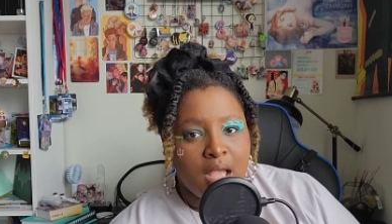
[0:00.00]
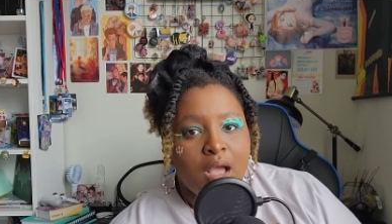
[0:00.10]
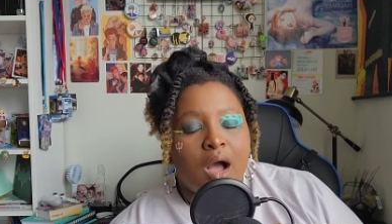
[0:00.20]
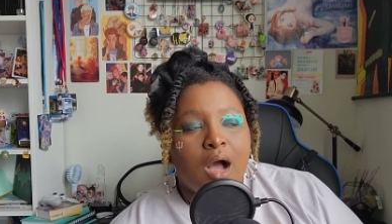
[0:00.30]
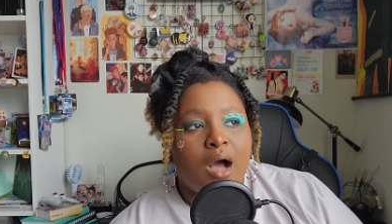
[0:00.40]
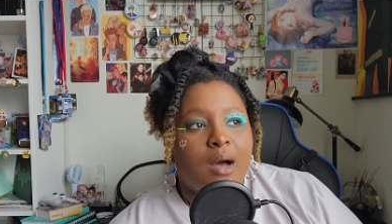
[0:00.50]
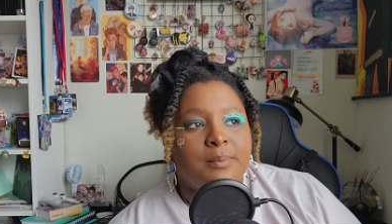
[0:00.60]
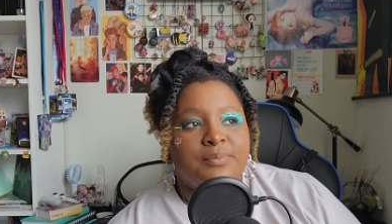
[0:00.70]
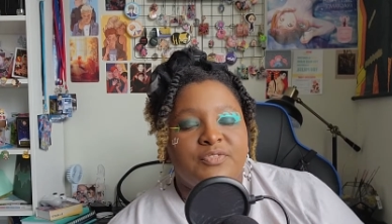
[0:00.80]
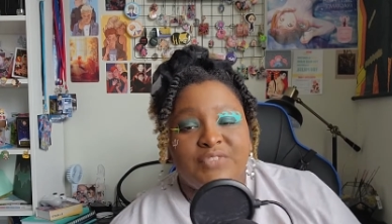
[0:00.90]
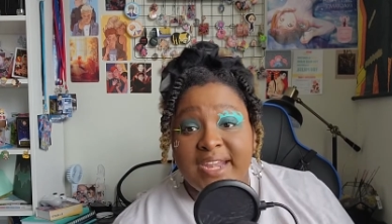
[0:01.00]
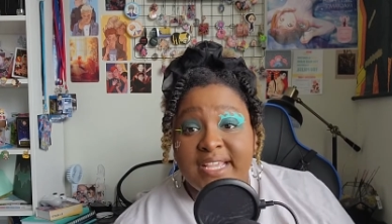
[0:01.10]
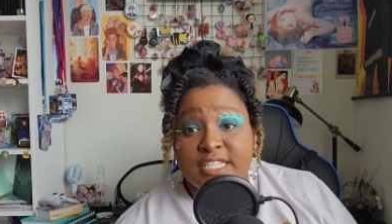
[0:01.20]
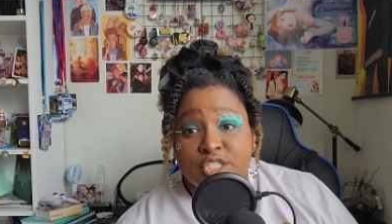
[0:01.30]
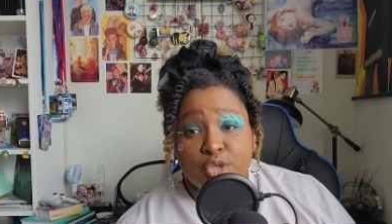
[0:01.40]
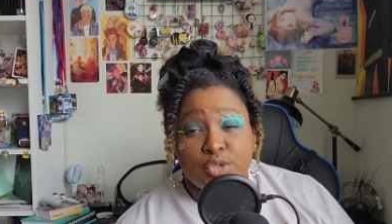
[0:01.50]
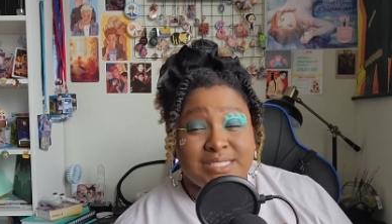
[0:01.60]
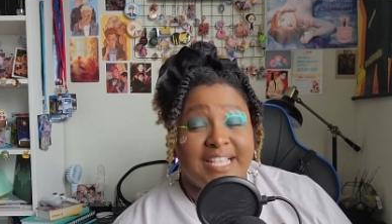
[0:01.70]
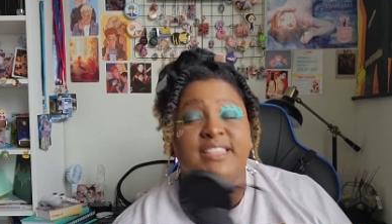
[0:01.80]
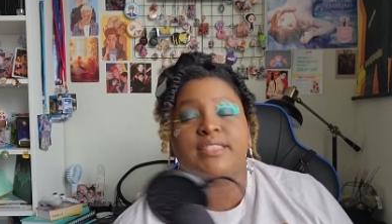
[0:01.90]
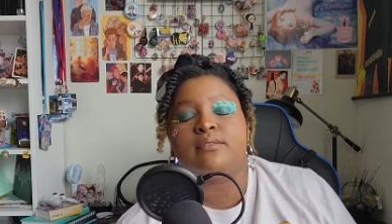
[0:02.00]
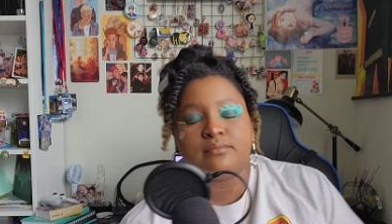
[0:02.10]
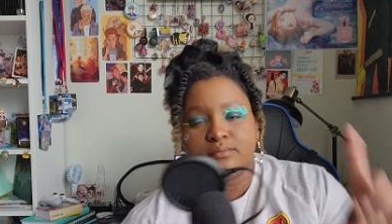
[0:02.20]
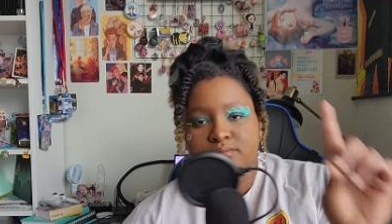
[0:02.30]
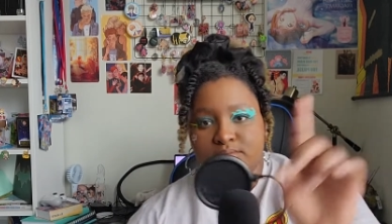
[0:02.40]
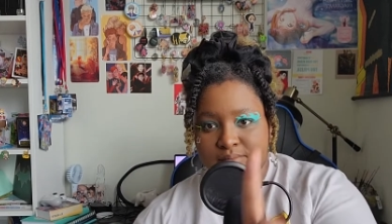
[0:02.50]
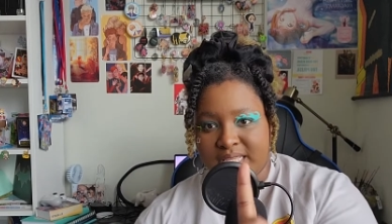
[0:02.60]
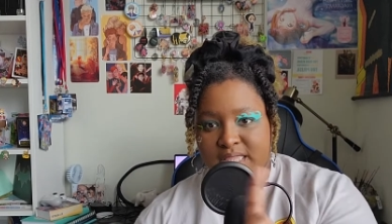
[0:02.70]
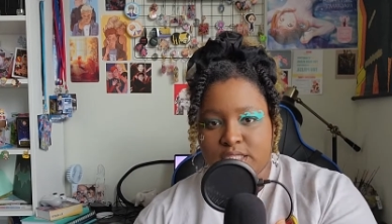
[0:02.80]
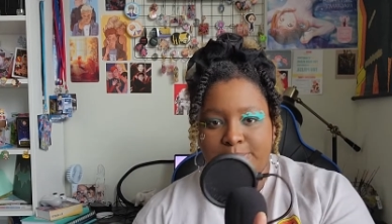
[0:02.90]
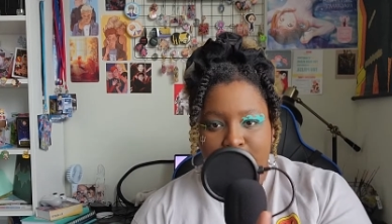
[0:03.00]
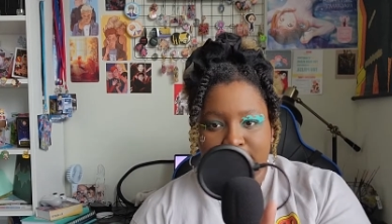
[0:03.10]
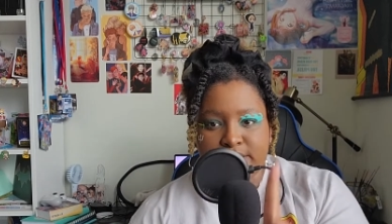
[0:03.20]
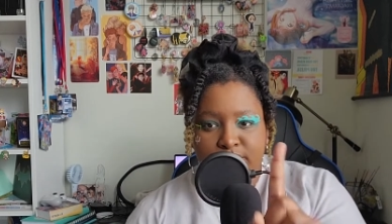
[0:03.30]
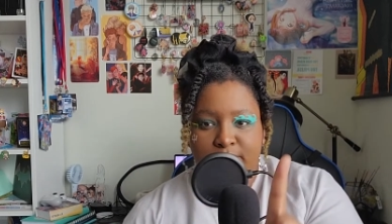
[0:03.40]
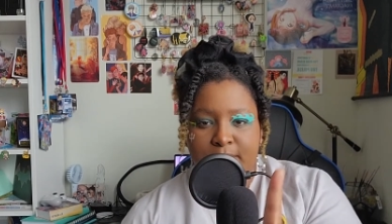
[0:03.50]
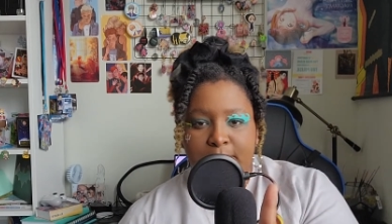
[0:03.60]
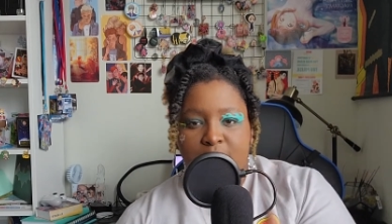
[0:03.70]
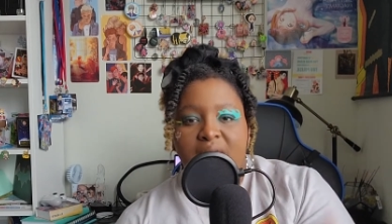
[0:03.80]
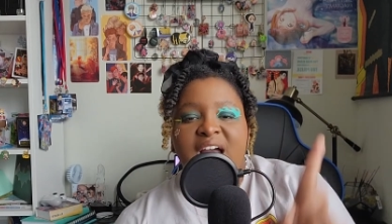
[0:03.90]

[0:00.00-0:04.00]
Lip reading: Fighting ensues. They make this a point to remember.